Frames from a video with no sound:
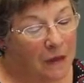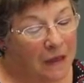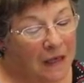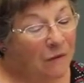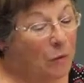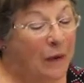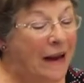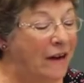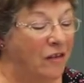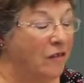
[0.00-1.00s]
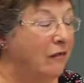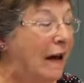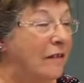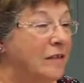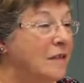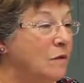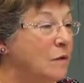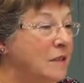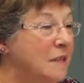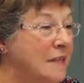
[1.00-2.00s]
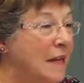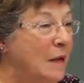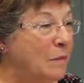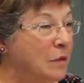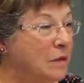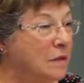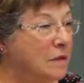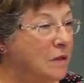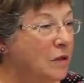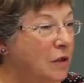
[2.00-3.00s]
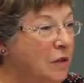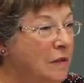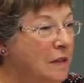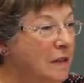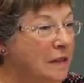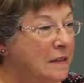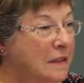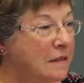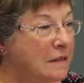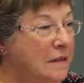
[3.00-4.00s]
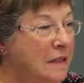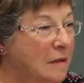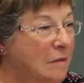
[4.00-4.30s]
He never played on the fact that he was disabled. He didn't.